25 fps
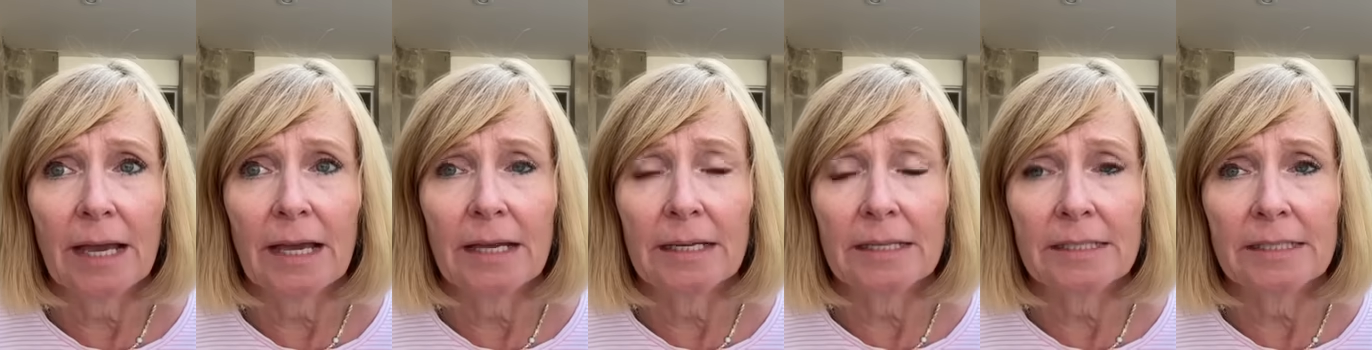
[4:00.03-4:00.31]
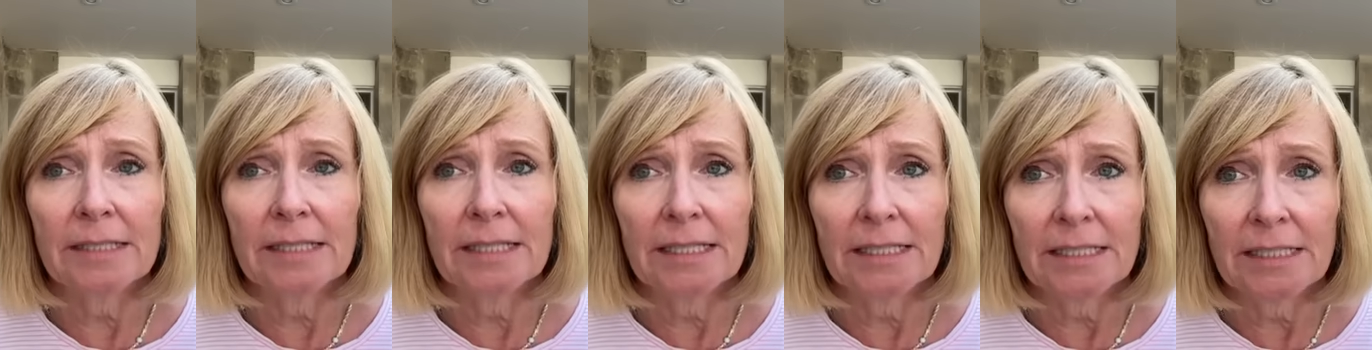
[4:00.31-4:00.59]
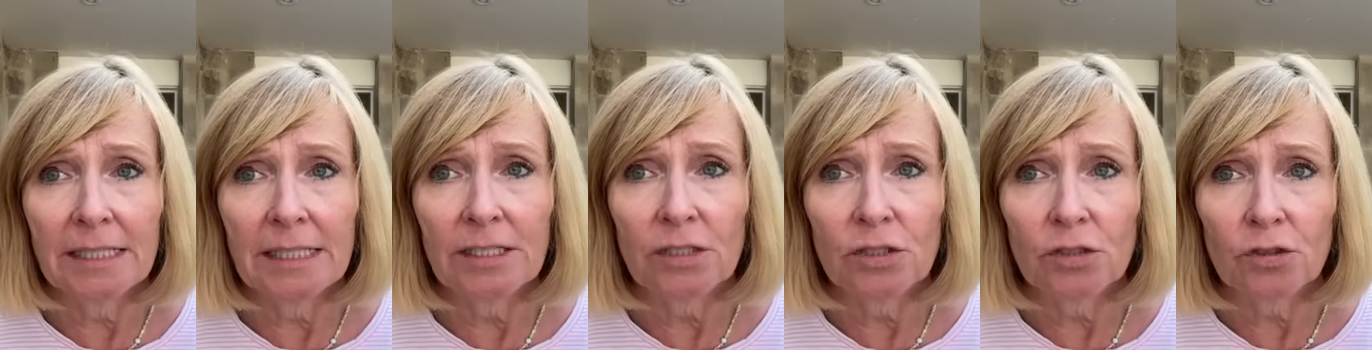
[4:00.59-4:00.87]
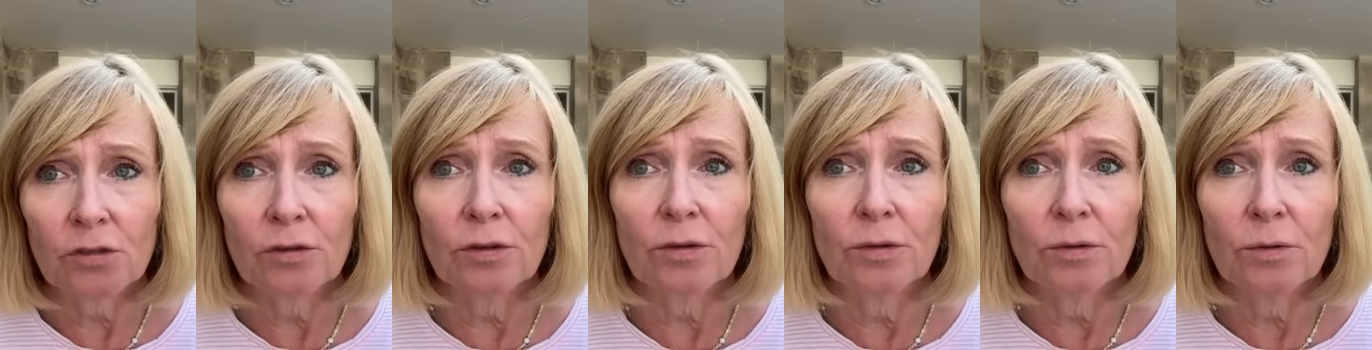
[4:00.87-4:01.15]
And it is
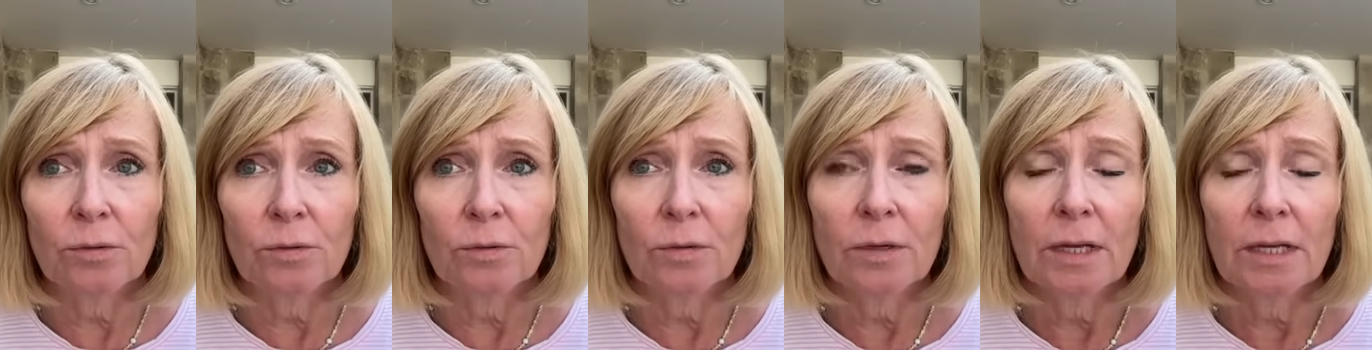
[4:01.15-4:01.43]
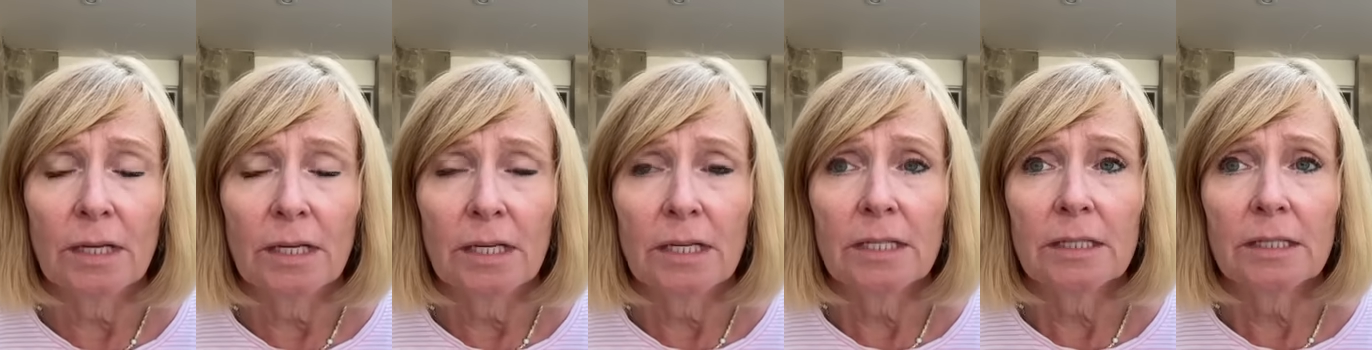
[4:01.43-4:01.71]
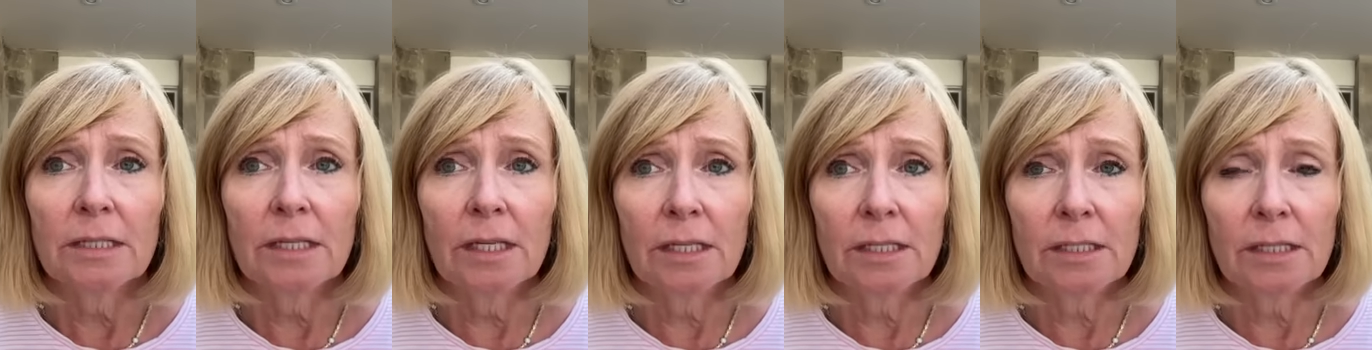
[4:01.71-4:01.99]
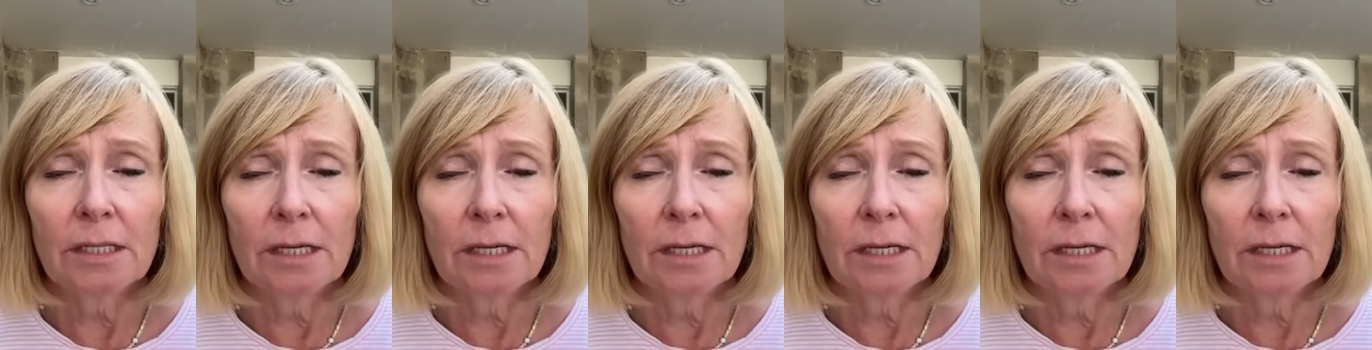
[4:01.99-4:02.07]
true that